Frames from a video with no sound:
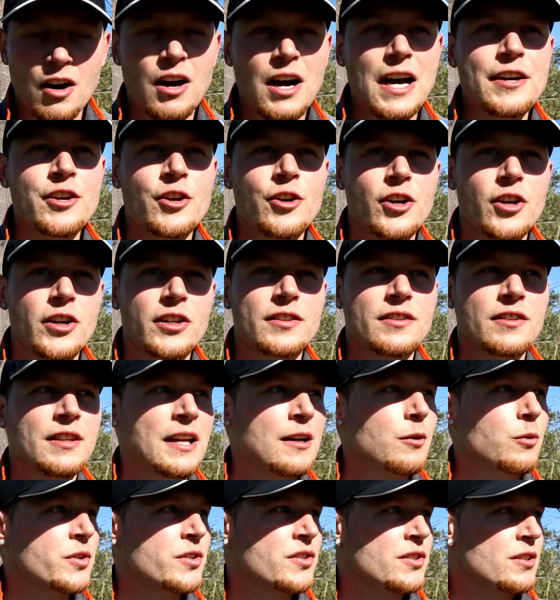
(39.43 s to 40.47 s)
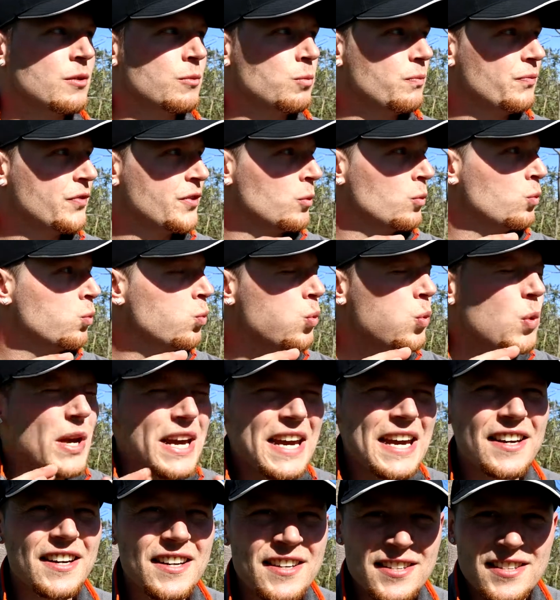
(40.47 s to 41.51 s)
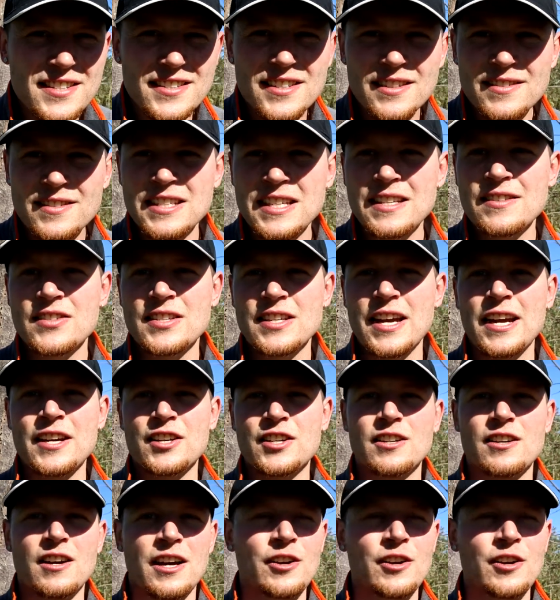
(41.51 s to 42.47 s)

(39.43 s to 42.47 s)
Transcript: I'd heard that it was the, the weirdest sensation.